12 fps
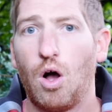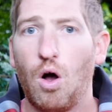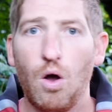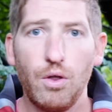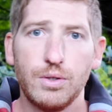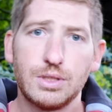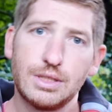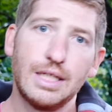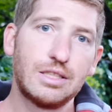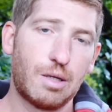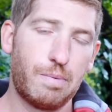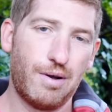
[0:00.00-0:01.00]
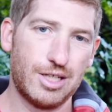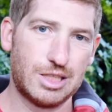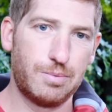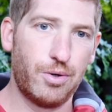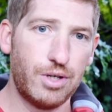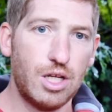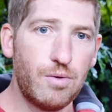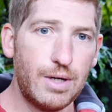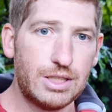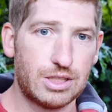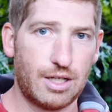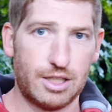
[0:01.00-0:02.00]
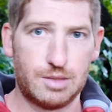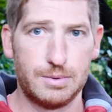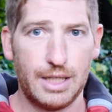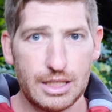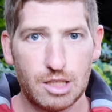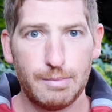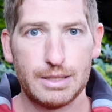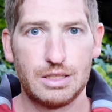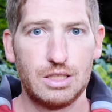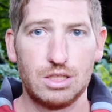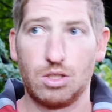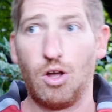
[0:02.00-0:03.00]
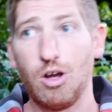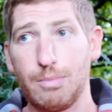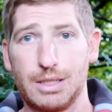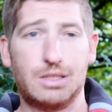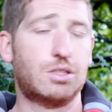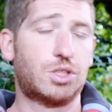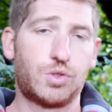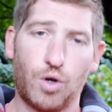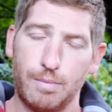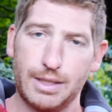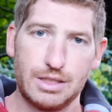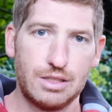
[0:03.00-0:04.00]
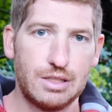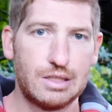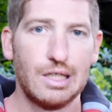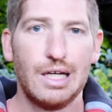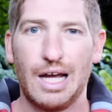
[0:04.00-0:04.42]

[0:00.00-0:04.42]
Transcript: All those things are possible on InReach, customization of messages, long messages, short messages.